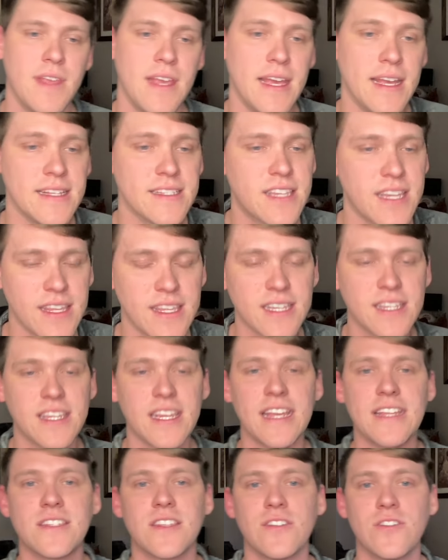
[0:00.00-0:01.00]
into the
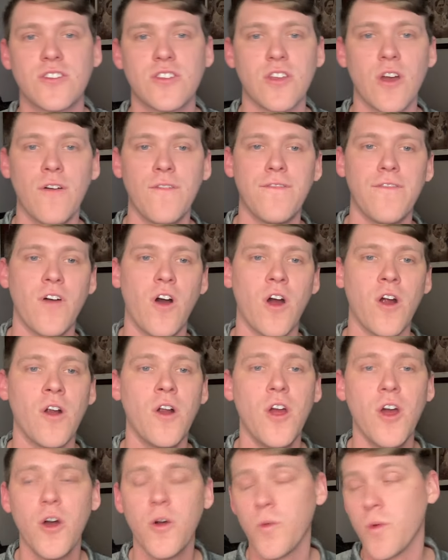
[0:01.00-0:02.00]
season so far.
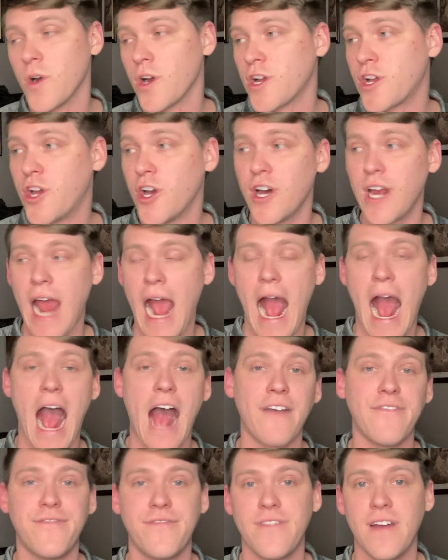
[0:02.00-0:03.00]
We're a good
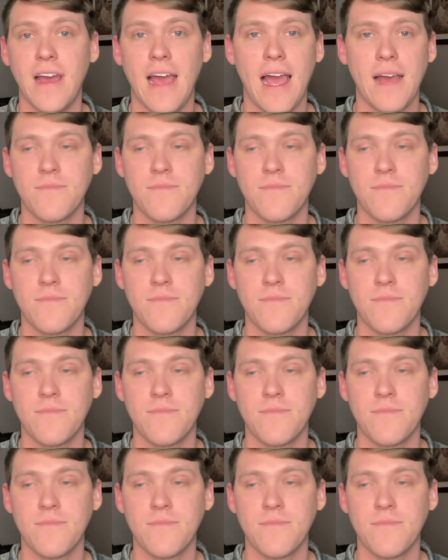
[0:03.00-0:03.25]
half,